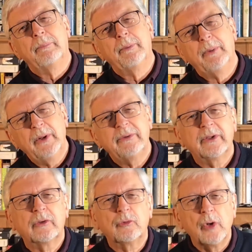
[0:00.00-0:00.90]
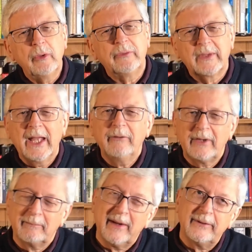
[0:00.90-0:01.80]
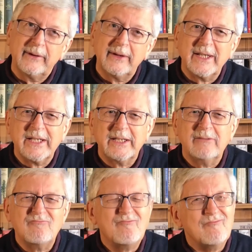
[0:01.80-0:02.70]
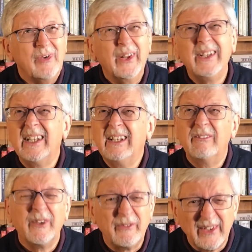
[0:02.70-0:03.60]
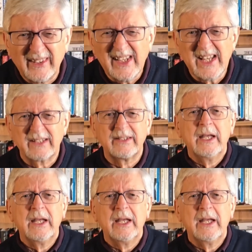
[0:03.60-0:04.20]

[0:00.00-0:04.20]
proposed a growth accounting method in 1956